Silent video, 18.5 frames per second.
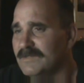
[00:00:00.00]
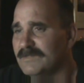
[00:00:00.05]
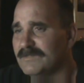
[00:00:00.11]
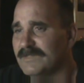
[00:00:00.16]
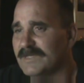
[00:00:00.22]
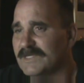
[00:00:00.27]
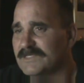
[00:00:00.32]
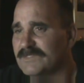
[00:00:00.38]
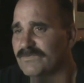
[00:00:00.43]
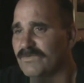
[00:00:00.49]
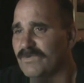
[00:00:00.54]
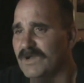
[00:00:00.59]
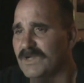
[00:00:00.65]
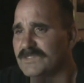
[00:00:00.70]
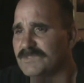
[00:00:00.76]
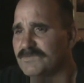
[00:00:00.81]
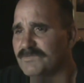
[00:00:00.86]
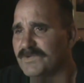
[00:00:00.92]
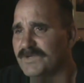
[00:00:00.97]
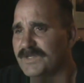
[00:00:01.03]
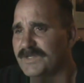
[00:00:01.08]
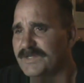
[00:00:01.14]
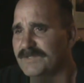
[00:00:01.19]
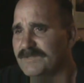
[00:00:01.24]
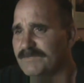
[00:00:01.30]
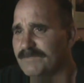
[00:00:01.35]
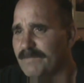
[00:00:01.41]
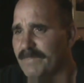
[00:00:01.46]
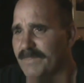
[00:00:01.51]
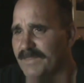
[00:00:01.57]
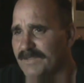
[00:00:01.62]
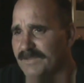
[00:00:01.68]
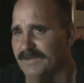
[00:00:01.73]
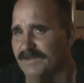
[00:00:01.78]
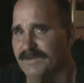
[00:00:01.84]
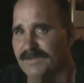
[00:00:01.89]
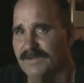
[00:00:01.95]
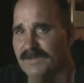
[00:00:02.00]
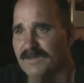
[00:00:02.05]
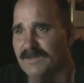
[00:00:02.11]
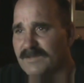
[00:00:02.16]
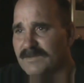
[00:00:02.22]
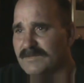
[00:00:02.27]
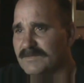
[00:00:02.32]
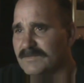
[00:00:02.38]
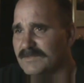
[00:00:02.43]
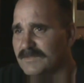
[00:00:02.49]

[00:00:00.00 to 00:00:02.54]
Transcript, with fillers: thanks for watching, buddy. And uh,